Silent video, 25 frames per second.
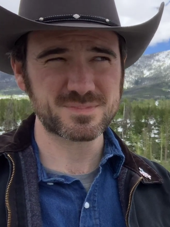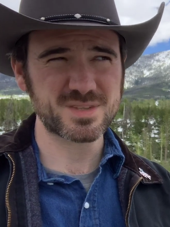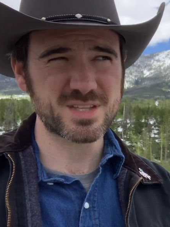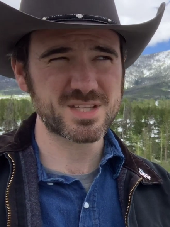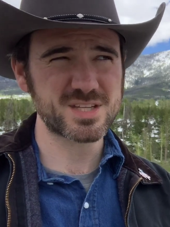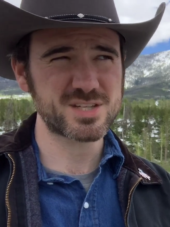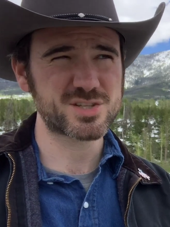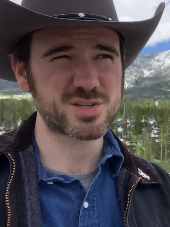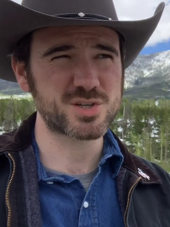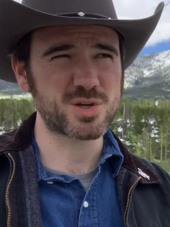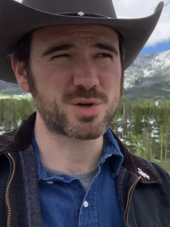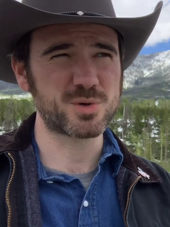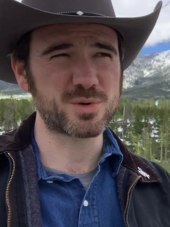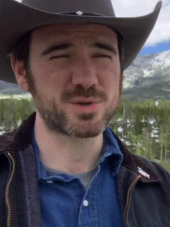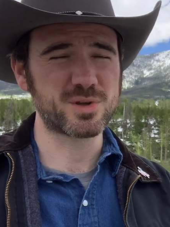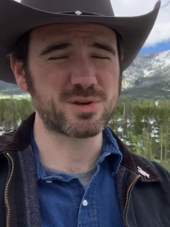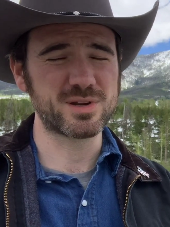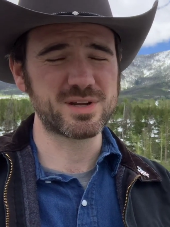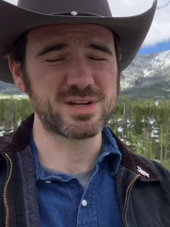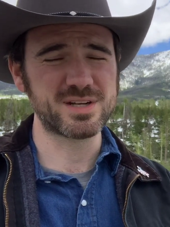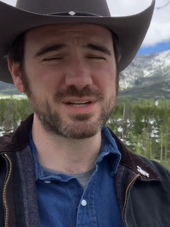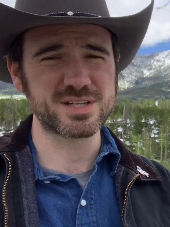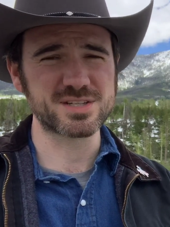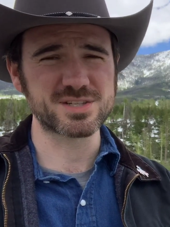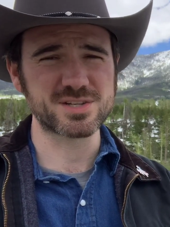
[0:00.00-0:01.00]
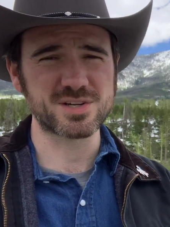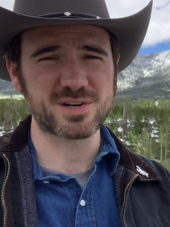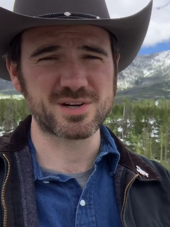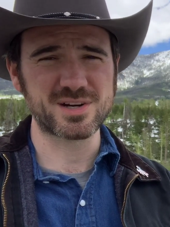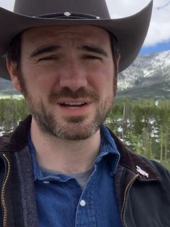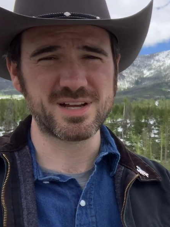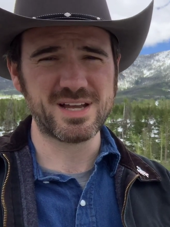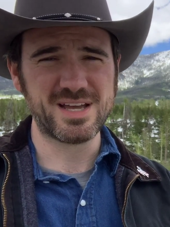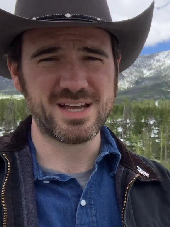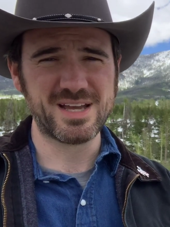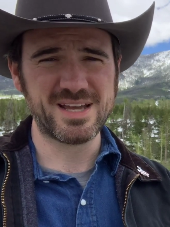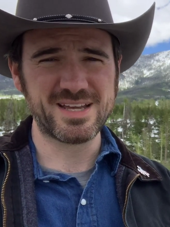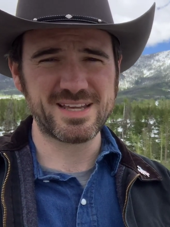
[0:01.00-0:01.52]
So your endings are
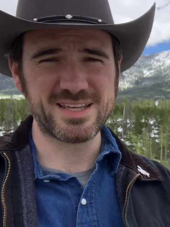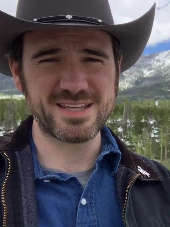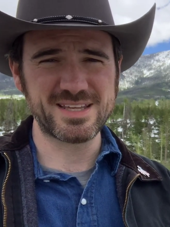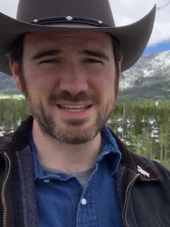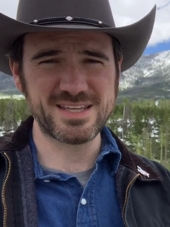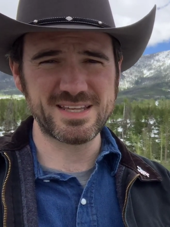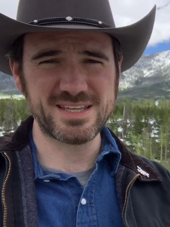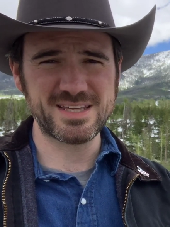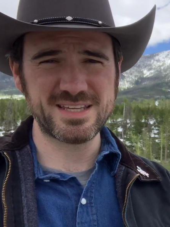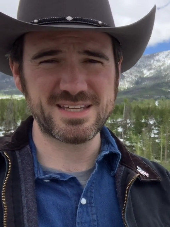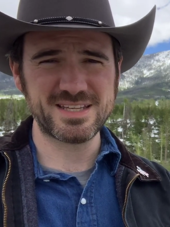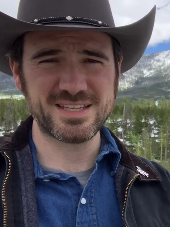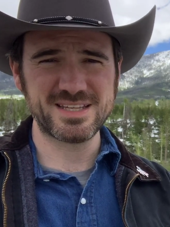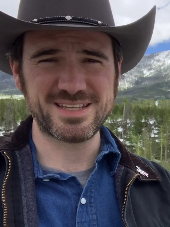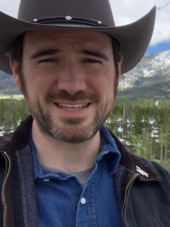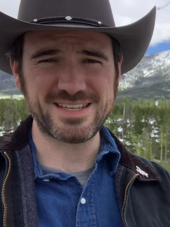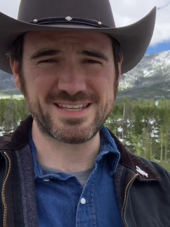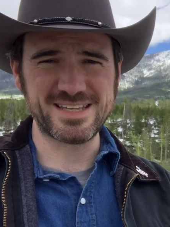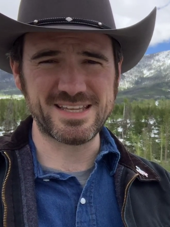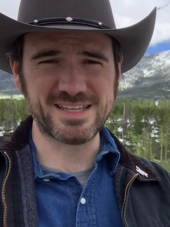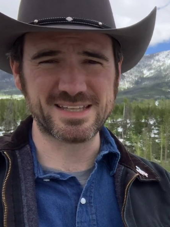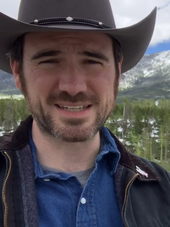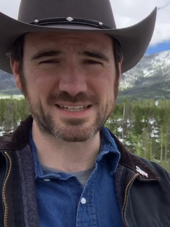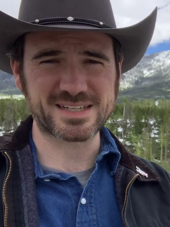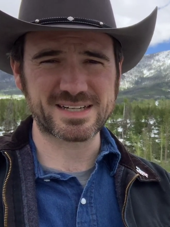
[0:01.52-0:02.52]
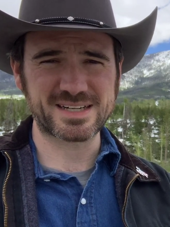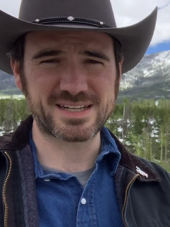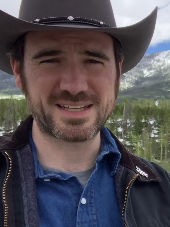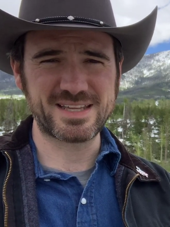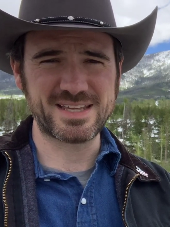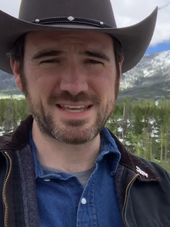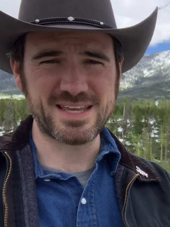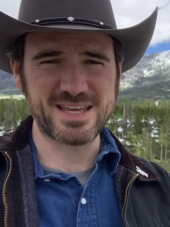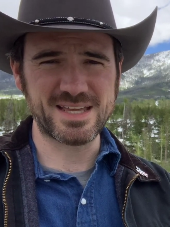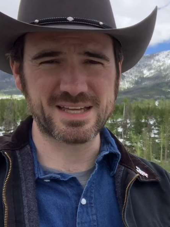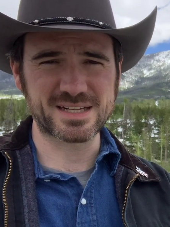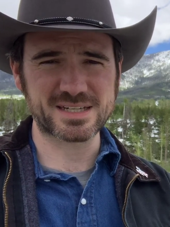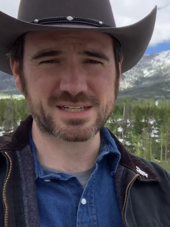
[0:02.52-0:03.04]
i, ir,
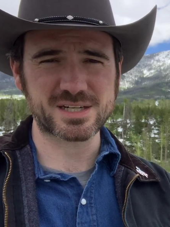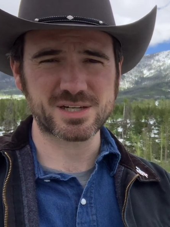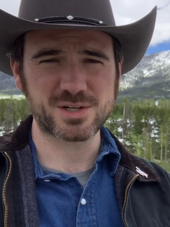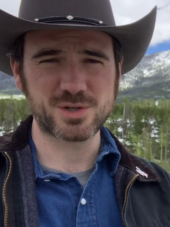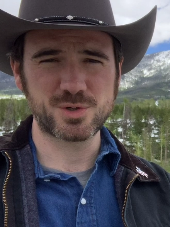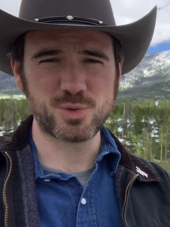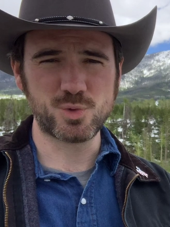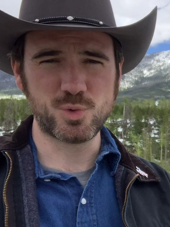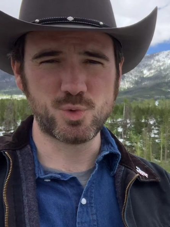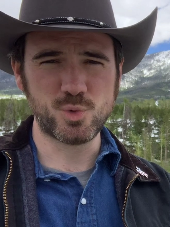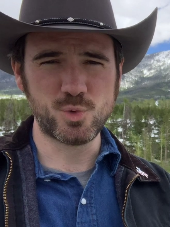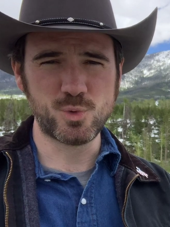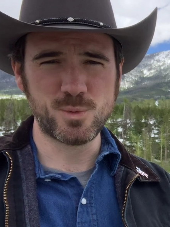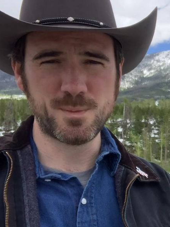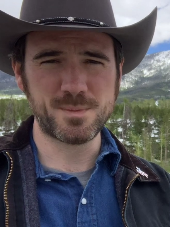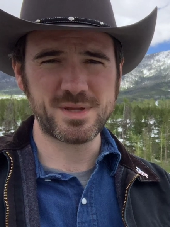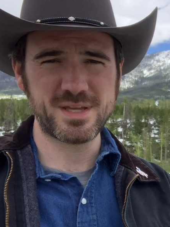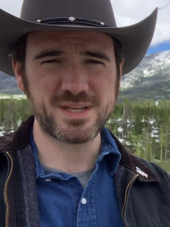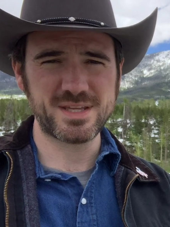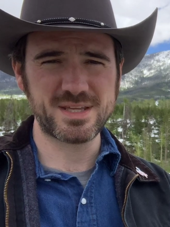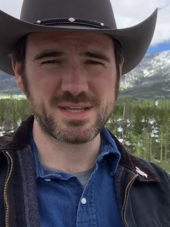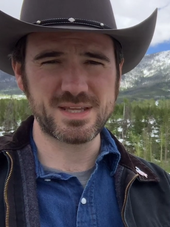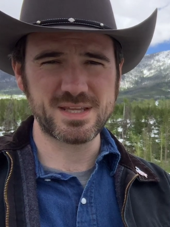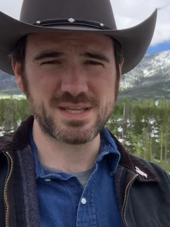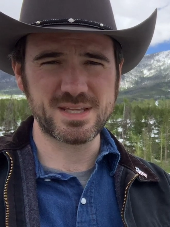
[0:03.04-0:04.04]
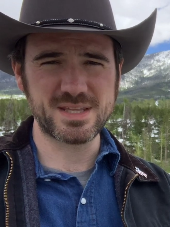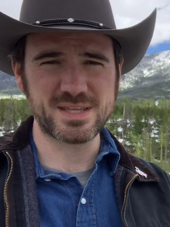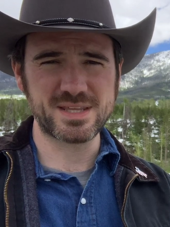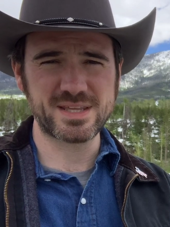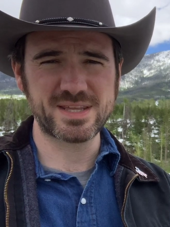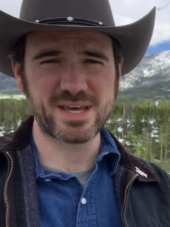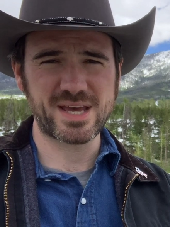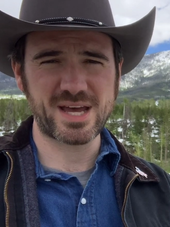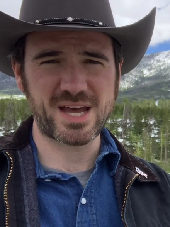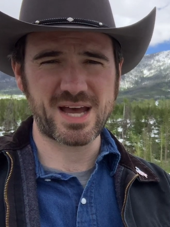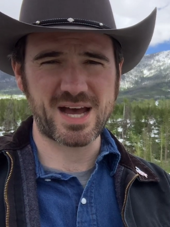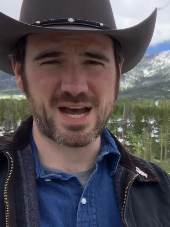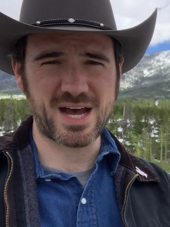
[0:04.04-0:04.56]
ir, um, id,
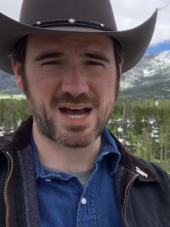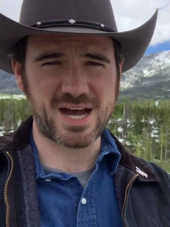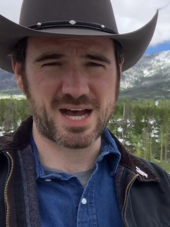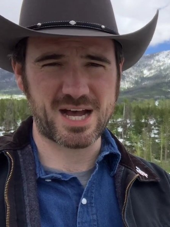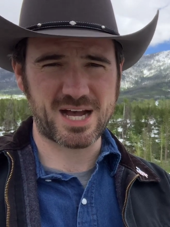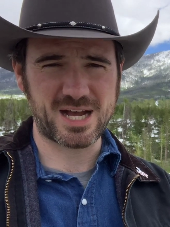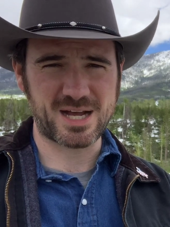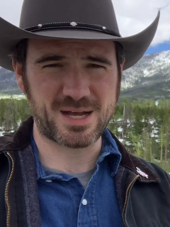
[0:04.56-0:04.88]
a.